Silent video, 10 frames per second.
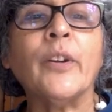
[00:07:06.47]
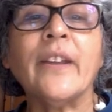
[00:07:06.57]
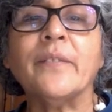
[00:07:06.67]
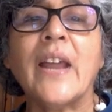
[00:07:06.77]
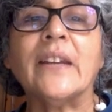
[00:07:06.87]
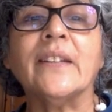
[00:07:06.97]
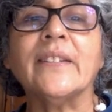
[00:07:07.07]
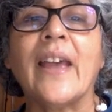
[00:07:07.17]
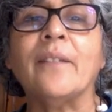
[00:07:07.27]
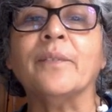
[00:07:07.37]
I've done is
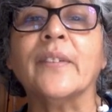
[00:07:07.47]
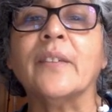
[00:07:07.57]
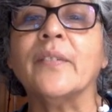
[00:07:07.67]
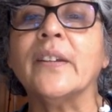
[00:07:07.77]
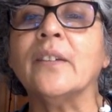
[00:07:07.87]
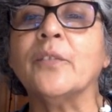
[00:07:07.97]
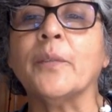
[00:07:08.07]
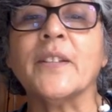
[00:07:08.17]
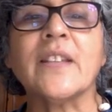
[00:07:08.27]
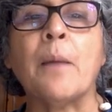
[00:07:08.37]
I've given from
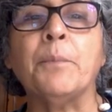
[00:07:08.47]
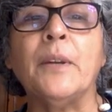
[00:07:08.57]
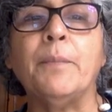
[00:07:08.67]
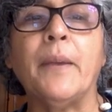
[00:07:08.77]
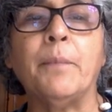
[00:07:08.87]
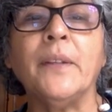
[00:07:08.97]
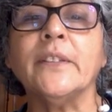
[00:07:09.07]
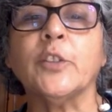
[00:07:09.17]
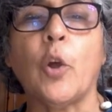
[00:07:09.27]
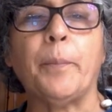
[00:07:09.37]
the sample paper the
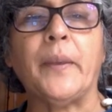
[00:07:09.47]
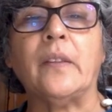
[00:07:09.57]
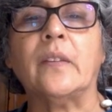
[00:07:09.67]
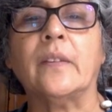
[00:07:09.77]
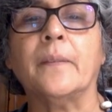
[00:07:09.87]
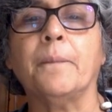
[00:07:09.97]
topics.